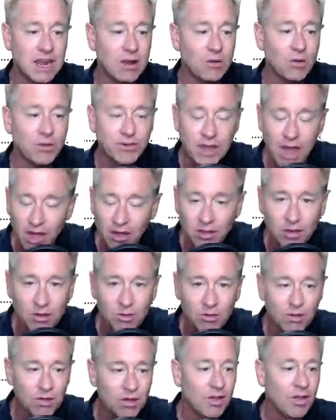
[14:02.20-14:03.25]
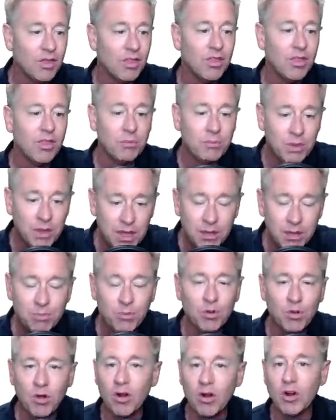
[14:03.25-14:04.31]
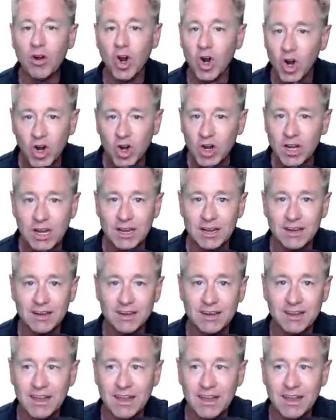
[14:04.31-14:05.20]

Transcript: And I will tell you, the people are hurting.